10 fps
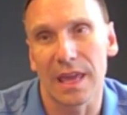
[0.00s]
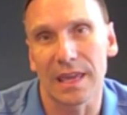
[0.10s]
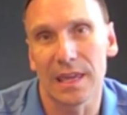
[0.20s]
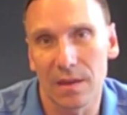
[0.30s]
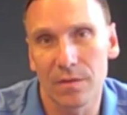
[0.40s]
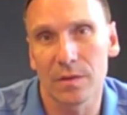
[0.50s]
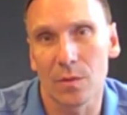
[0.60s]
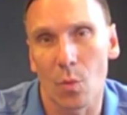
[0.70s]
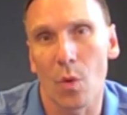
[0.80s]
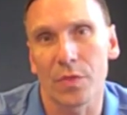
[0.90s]
And
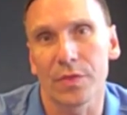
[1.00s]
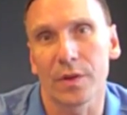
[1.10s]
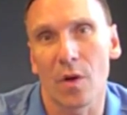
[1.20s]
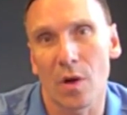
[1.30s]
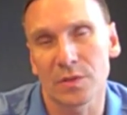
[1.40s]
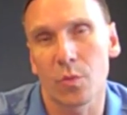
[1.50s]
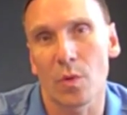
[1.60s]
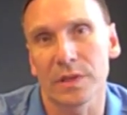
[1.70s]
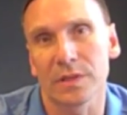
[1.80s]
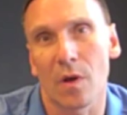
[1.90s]
given what the cost
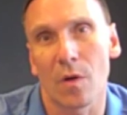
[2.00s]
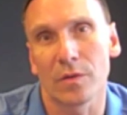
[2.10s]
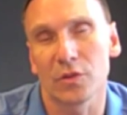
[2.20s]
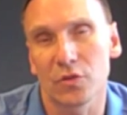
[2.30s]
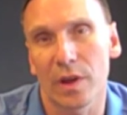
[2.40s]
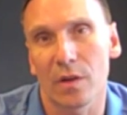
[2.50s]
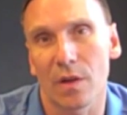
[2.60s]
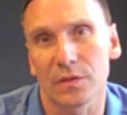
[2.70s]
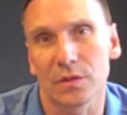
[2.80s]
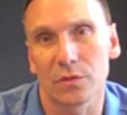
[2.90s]
points are and the
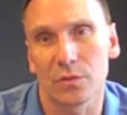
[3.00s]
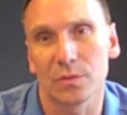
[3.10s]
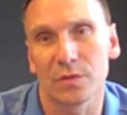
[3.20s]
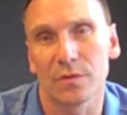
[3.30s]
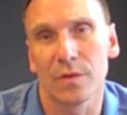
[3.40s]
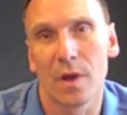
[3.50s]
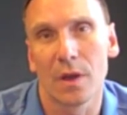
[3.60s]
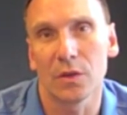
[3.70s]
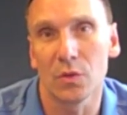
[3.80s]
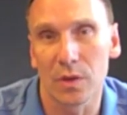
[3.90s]
trade-offs in terms of
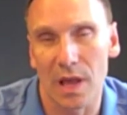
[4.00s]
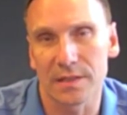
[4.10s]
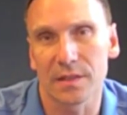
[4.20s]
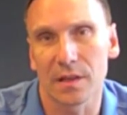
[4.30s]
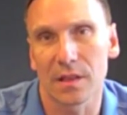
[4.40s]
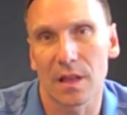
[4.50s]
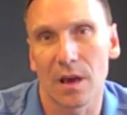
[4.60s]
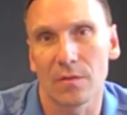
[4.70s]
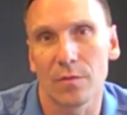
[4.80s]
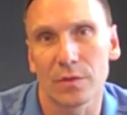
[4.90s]
utilizing the
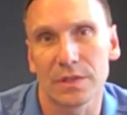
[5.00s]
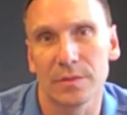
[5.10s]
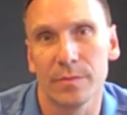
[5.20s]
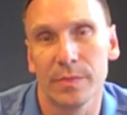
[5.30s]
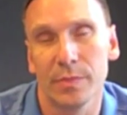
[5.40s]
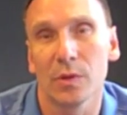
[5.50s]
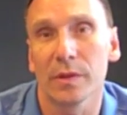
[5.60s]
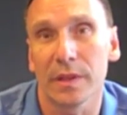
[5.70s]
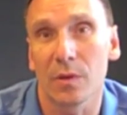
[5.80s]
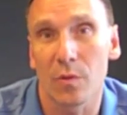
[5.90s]
cloud versus
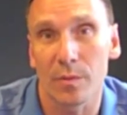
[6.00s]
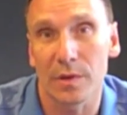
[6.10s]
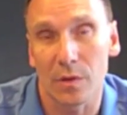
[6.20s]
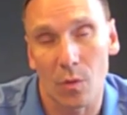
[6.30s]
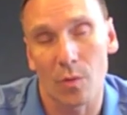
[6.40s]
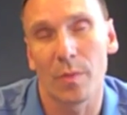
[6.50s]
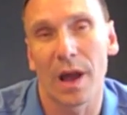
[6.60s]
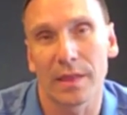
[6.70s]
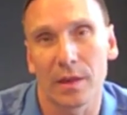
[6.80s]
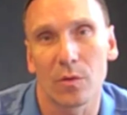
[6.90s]
building the equipment or
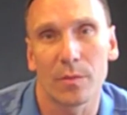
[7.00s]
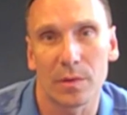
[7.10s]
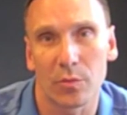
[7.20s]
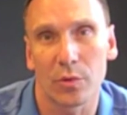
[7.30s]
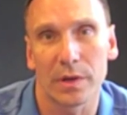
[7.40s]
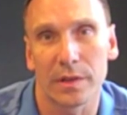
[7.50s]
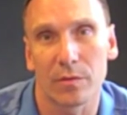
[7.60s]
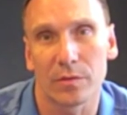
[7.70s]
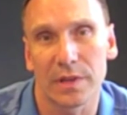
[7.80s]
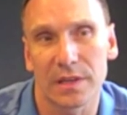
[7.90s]
buying the equipment and put it in
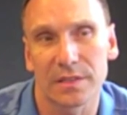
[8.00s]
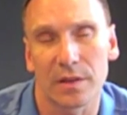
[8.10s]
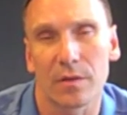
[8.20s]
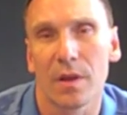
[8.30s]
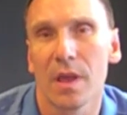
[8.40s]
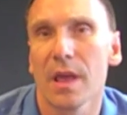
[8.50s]
their own data center,